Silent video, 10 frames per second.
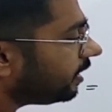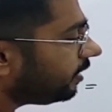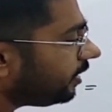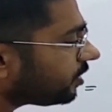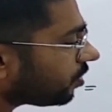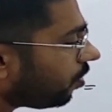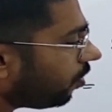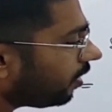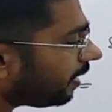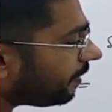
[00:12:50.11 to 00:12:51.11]
these
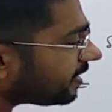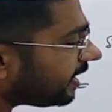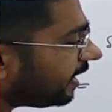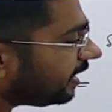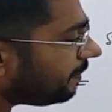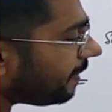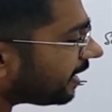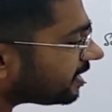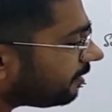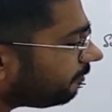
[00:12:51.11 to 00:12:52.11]
all represent the
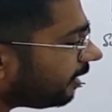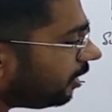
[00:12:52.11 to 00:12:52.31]
maximum